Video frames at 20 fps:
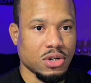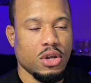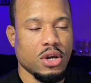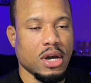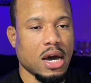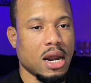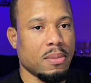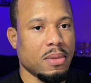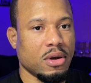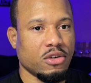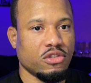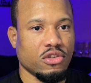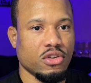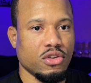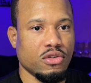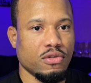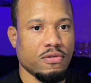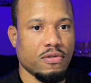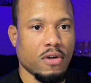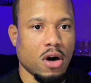You got to make sure
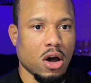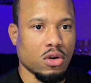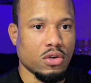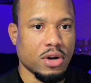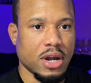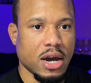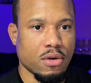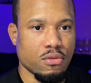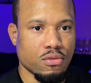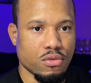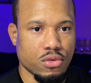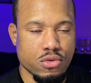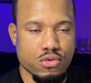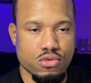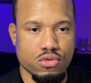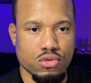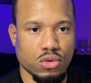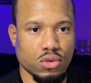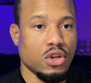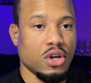you follow their rule.